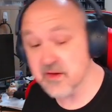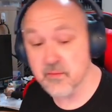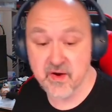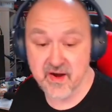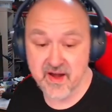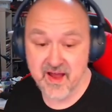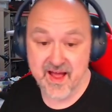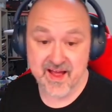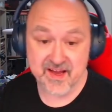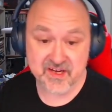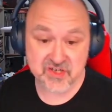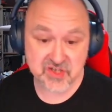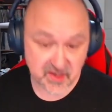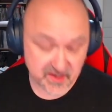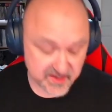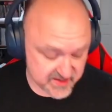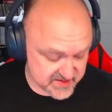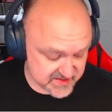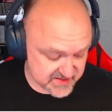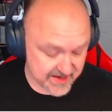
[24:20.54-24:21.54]
one
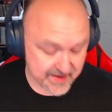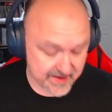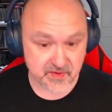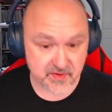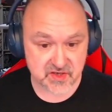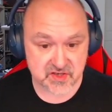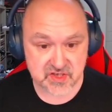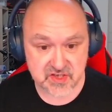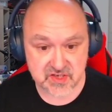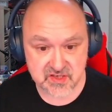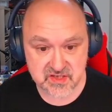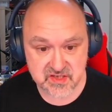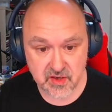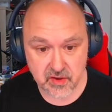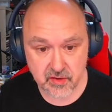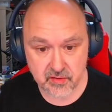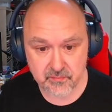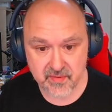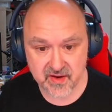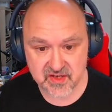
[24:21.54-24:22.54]
actually is damaged.
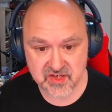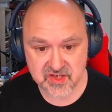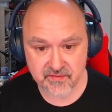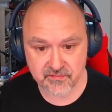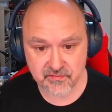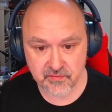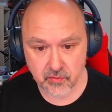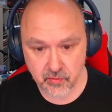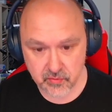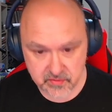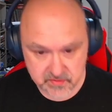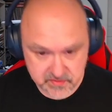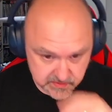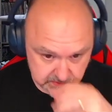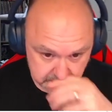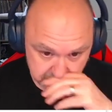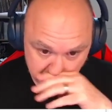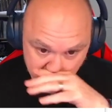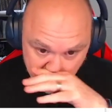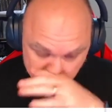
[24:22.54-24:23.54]
So makeshift
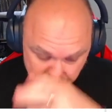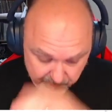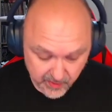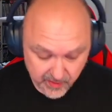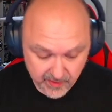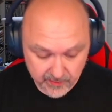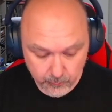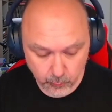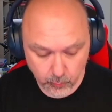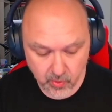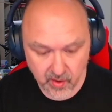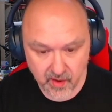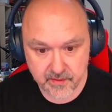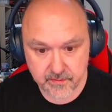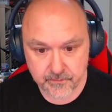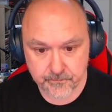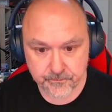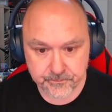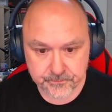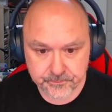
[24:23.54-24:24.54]
longsword by
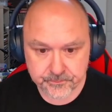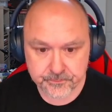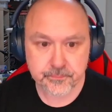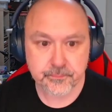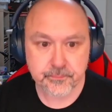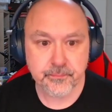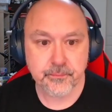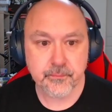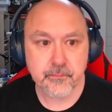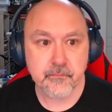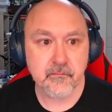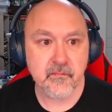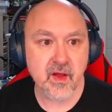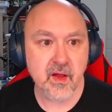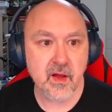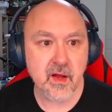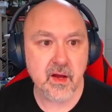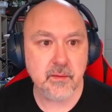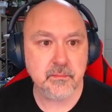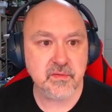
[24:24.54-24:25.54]
1,
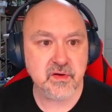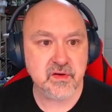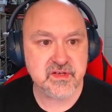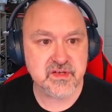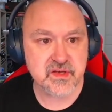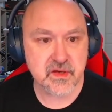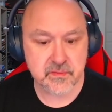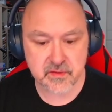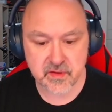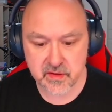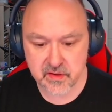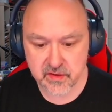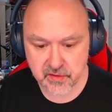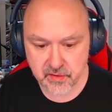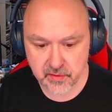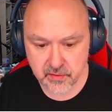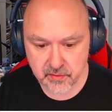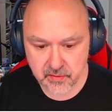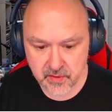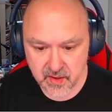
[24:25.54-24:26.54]
because I'm going to
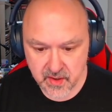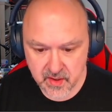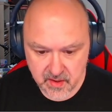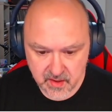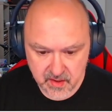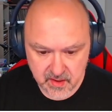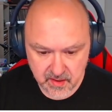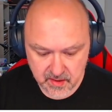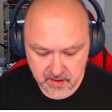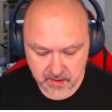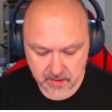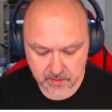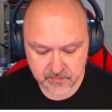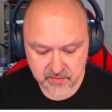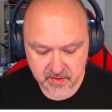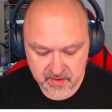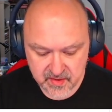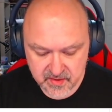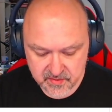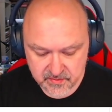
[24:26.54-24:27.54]
go.
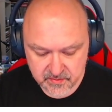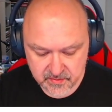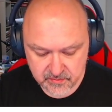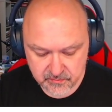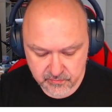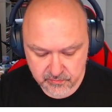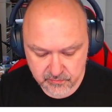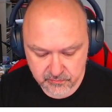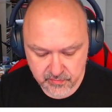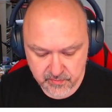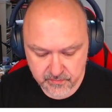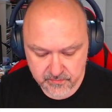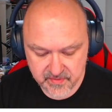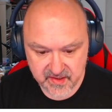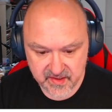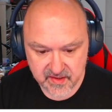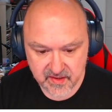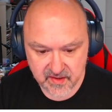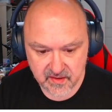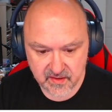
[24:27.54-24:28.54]

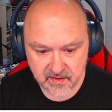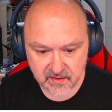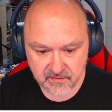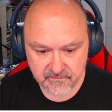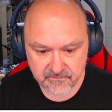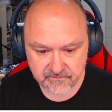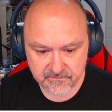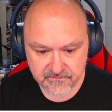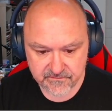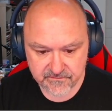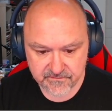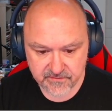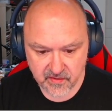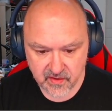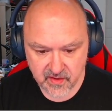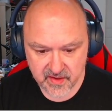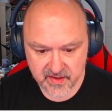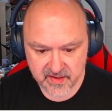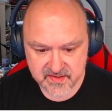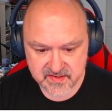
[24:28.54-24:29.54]
Romina
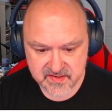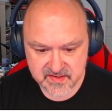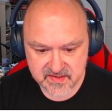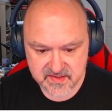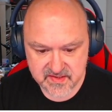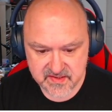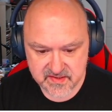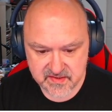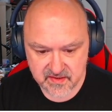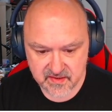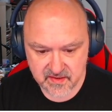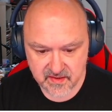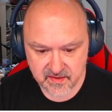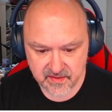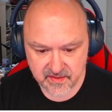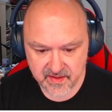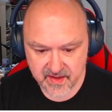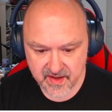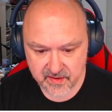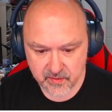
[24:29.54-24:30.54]
finds
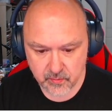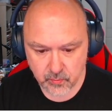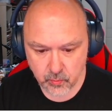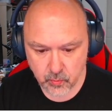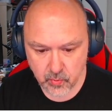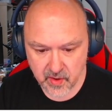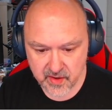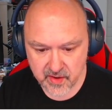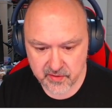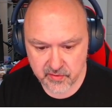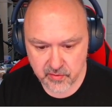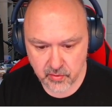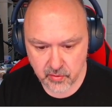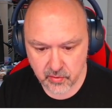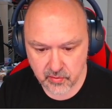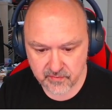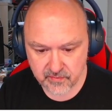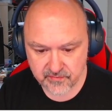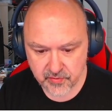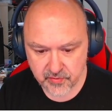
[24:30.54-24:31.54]
that one
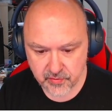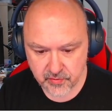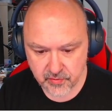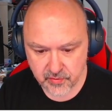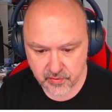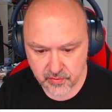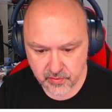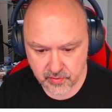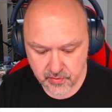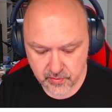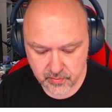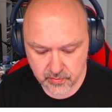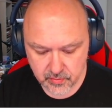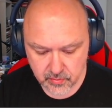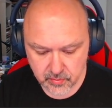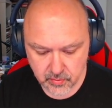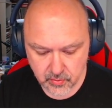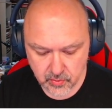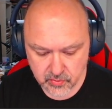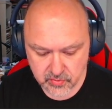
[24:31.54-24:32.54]
of her
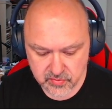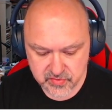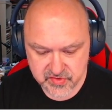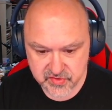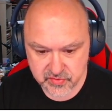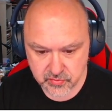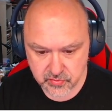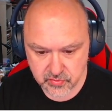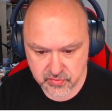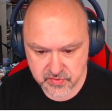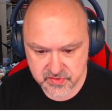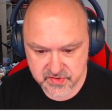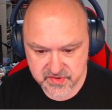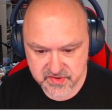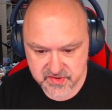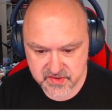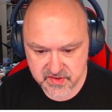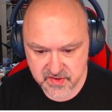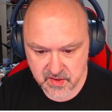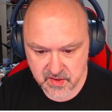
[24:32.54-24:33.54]
longswords